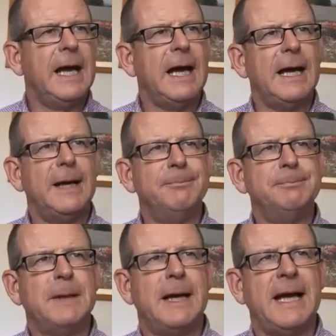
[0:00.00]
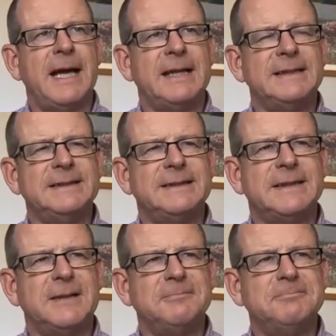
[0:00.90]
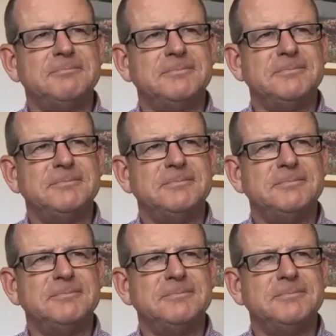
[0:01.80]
And come